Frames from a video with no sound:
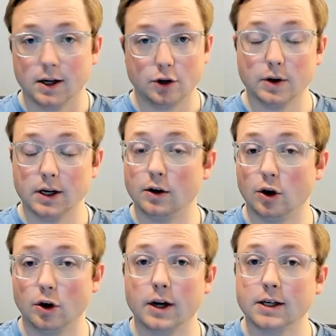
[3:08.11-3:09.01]
You need the
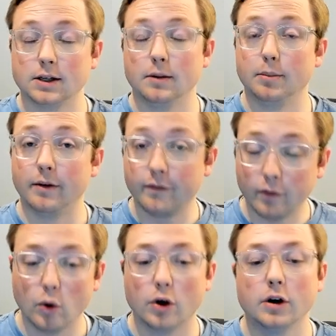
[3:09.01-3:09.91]
earnings
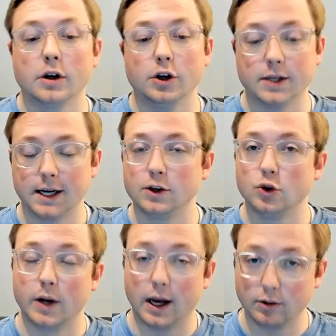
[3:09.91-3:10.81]
before you take
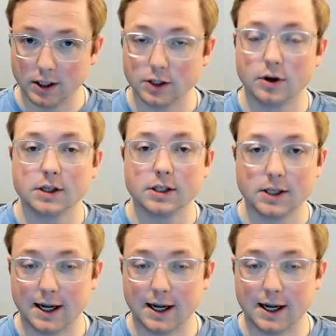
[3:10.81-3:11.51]
into account interest,